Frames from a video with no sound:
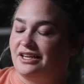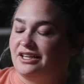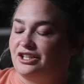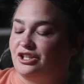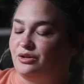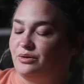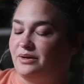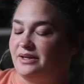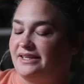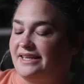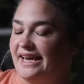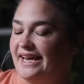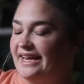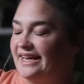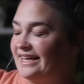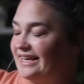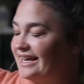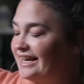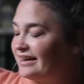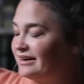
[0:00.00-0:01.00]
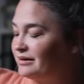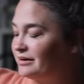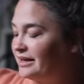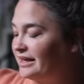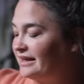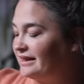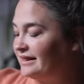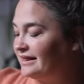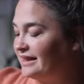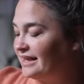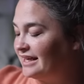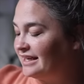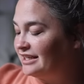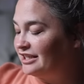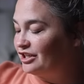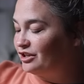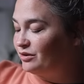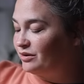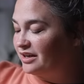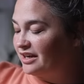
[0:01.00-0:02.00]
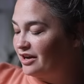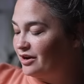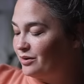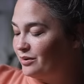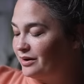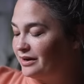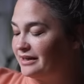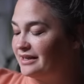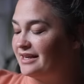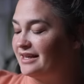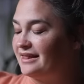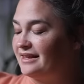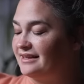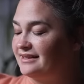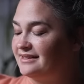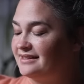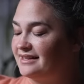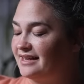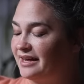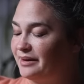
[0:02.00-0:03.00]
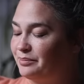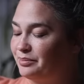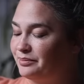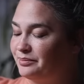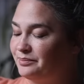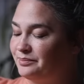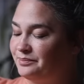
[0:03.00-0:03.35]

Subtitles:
You can take it out, and then you can go on to this step.